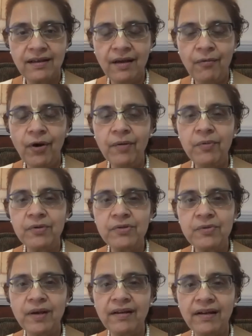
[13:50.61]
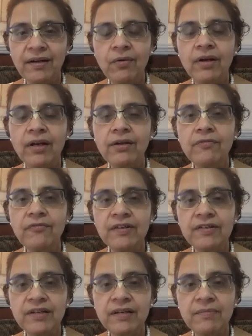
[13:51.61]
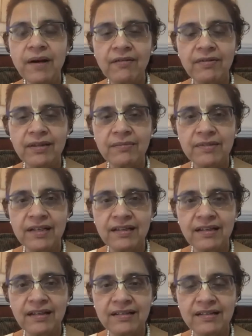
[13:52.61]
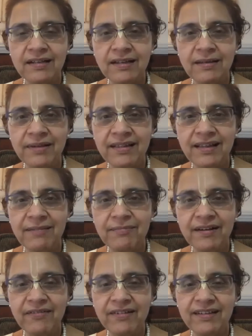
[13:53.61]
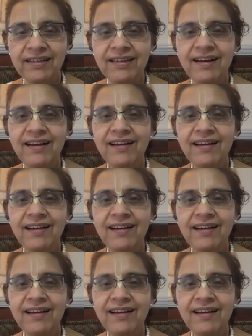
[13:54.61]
What books do I read? Okay, you first read Bhagavatam, Chaitanya Charitamrita, Bhagavad Gita.